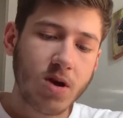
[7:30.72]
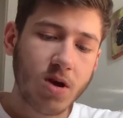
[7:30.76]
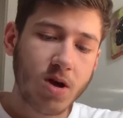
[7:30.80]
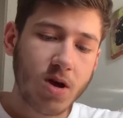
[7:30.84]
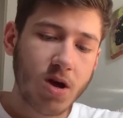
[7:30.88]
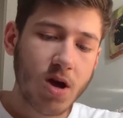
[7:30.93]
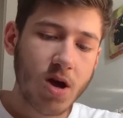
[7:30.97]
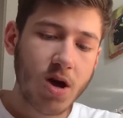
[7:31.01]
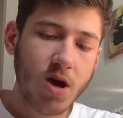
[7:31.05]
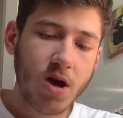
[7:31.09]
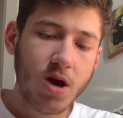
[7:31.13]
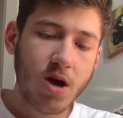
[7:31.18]

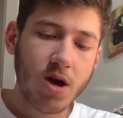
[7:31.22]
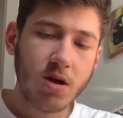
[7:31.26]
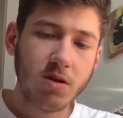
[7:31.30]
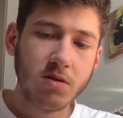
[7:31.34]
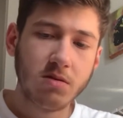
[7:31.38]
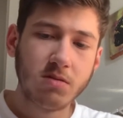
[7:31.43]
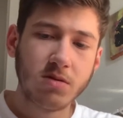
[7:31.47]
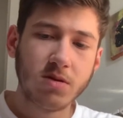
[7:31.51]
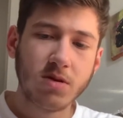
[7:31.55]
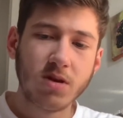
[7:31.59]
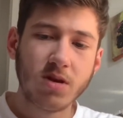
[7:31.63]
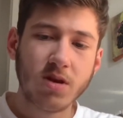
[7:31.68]
And
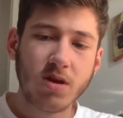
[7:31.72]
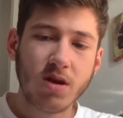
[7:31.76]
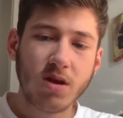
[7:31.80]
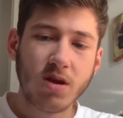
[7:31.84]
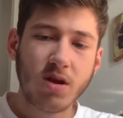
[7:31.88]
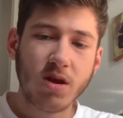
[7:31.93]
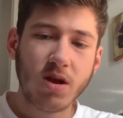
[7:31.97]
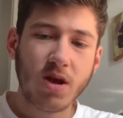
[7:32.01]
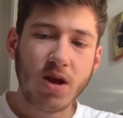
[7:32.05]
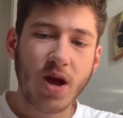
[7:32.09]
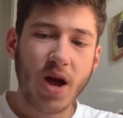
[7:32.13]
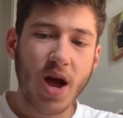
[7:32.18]

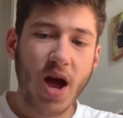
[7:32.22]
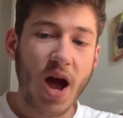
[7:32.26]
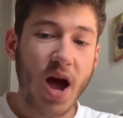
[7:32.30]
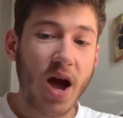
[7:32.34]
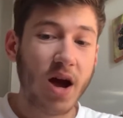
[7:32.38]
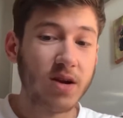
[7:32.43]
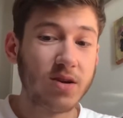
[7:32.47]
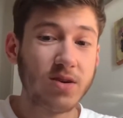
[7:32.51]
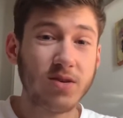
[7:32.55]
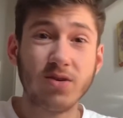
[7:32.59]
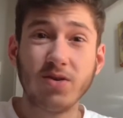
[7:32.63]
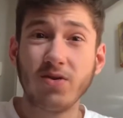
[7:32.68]
I
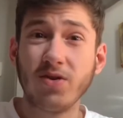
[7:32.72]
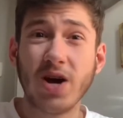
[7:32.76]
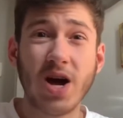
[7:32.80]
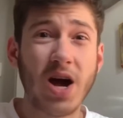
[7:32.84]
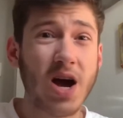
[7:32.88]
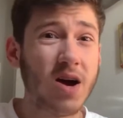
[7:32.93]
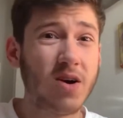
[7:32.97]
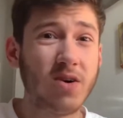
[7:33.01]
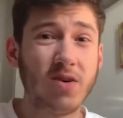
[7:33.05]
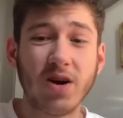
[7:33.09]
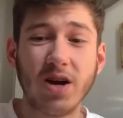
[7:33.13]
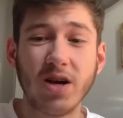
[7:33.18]
don't know
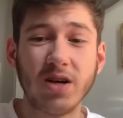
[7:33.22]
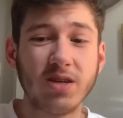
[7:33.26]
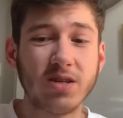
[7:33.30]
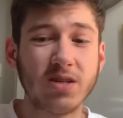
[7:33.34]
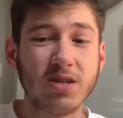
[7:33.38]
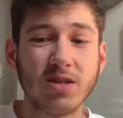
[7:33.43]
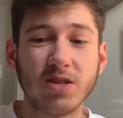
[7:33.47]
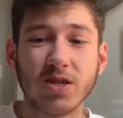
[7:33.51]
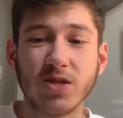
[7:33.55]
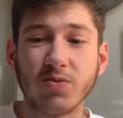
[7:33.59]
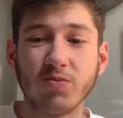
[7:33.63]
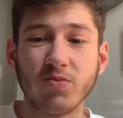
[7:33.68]
how I can
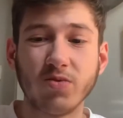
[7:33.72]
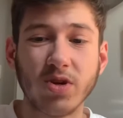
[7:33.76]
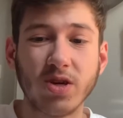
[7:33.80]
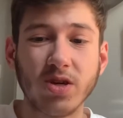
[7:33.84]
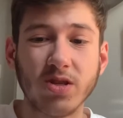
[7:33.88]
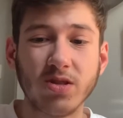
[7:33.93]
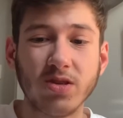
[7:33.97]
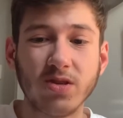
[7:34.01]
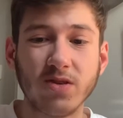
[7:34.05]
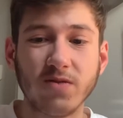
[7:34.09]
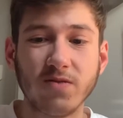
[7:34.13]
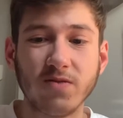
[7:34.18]
explain
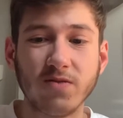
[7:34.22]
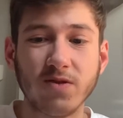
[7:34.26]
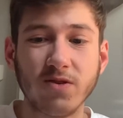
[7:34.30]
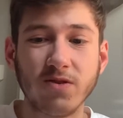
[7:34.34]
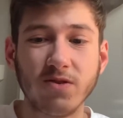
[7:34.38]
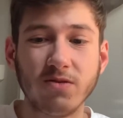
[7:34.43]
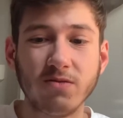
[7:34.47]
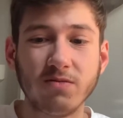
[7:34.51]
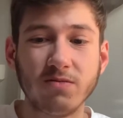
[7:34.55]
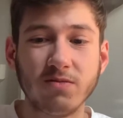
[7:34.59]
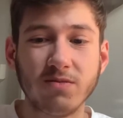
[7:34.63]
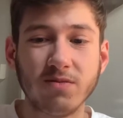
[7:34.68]
this
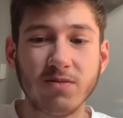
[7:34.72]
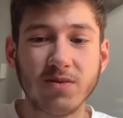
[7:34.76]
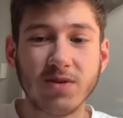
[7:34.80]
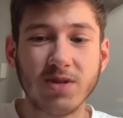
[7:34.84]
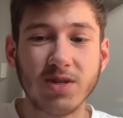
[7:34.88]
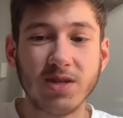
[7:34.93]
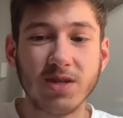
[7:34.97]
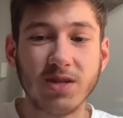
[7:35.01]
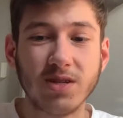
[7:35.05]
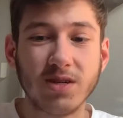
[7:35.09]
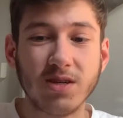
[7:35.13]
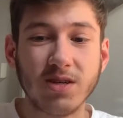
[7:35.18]
film,
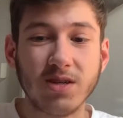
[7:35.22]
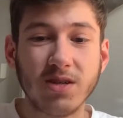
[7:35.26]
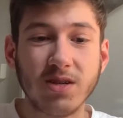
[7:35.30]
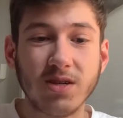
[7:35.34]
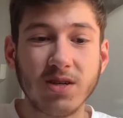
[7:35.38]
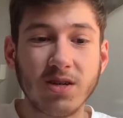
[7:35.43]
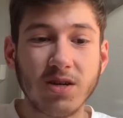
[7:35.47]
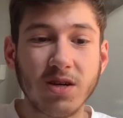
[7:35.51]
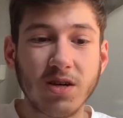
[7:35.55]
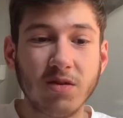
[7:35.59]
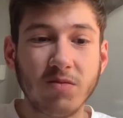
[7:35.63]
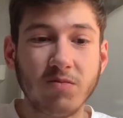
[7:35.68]

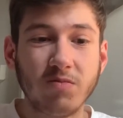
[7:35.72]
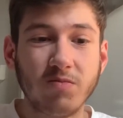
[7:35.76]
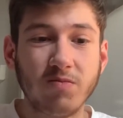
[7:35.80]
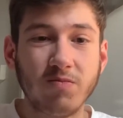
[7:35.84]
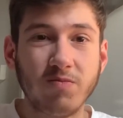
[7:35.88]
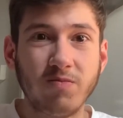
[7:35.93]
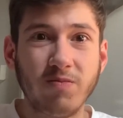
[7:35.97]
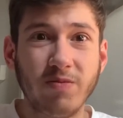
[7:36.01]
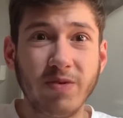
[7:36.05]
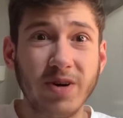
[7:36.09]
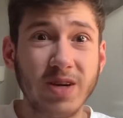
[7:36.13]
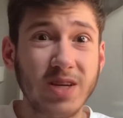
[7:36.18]

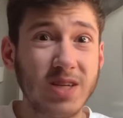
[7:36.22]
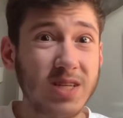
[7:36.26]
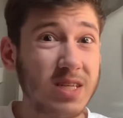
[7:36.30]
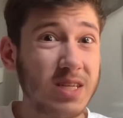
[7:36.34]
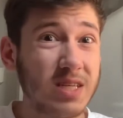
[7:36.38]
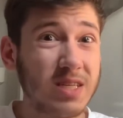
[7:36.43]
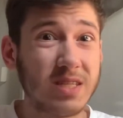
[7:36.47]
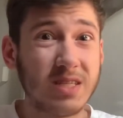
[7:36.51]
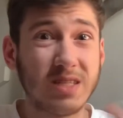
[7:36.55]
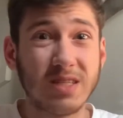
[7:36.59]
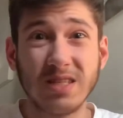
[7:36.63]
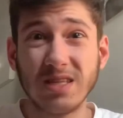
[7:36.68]
but it
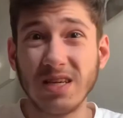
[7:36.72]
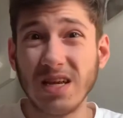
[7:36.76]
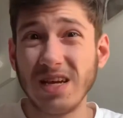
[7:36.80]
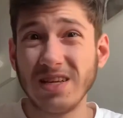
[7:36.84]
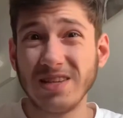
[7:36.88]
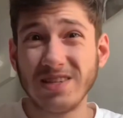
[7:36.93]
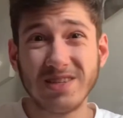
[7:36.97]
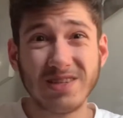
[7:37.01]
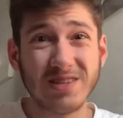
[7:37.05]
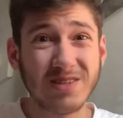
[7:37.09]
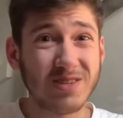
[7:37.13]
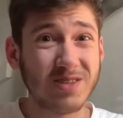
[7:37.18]
just
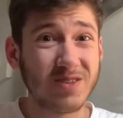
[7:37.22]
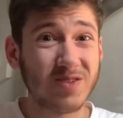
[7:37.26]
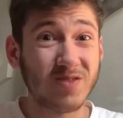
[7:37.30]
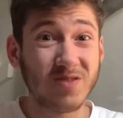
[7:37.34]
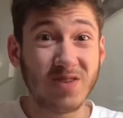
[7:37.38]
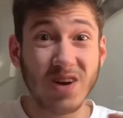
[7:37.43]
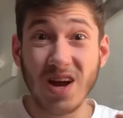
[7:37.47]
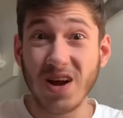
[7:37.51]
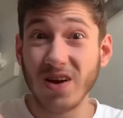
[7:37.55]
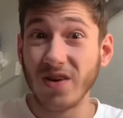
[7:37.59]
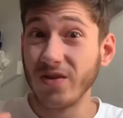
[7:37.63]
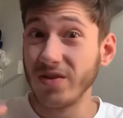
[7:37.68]
centers
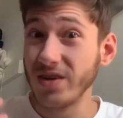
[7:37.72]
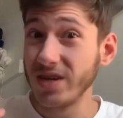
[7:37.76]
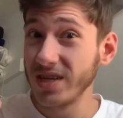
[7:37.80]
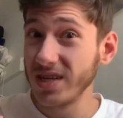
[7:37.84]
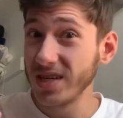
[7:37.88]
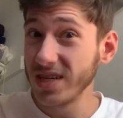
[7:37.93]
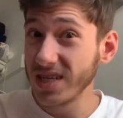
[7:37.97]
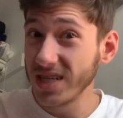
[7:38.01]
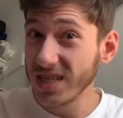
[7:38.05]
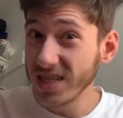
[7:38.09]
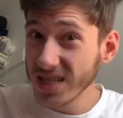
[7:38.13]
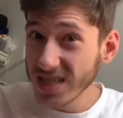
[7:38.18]
around
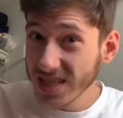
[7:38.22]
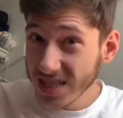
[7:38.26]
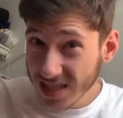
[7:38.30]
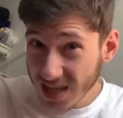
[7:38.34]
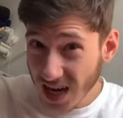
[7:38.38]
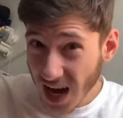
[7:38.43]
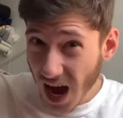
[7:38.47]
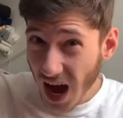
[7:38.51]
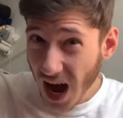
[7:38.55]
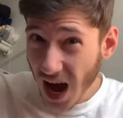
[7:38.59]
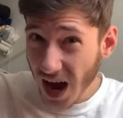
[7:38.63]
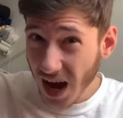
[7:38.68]

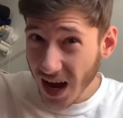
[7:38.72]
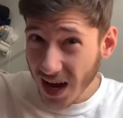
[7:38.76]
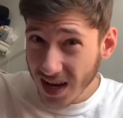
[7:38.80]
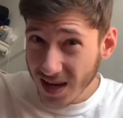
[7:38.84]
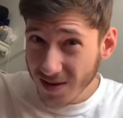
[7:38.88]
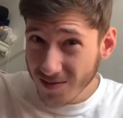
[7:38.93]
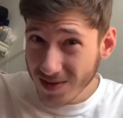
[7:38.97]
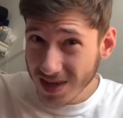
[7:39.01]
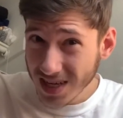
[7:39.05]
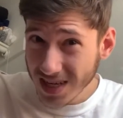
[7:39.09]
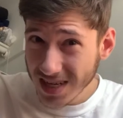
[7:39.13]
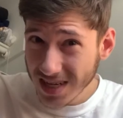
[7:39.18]

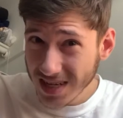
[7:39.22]
time.